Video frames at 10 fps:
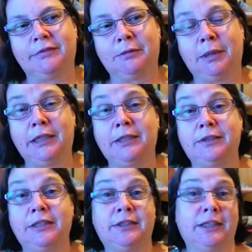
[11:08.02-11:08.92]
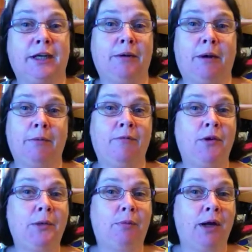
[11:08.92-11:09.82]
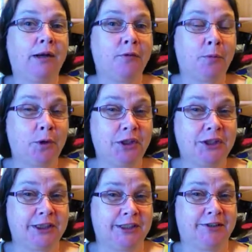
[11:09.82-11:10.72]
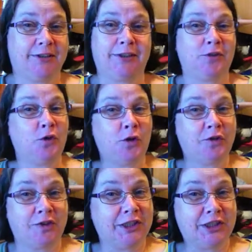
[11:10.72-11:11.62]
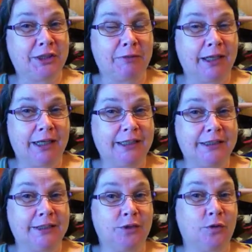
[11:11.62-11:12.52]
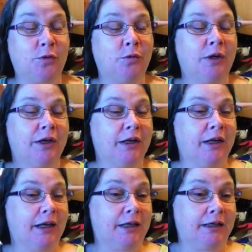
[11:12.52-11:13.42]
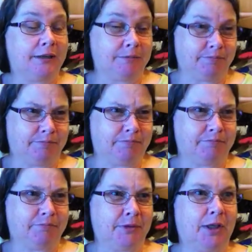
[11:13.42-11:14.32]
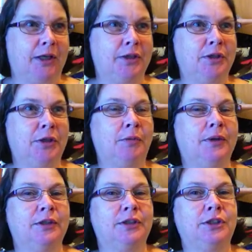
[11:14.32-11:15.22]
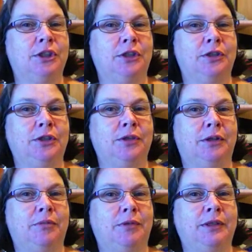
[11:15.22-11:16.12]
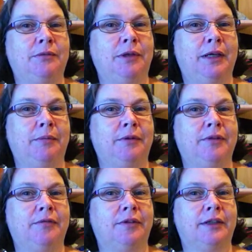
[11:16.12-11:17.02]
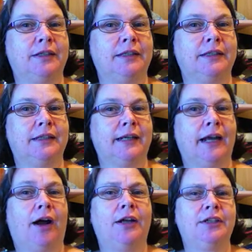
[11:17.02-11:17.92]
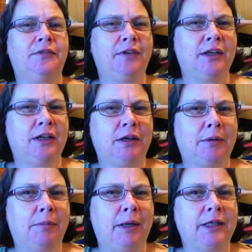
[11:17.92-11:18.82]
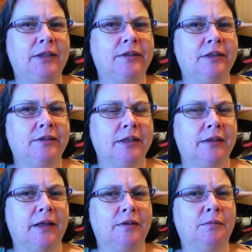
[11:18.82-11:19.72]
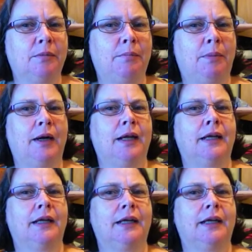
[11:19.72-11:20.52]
I make you seasick. I'm very proud of a purchase that's not stitching related at all. I don't know whether to show you. I wonder what happens if I just feel I'm going to make you seasick. That's my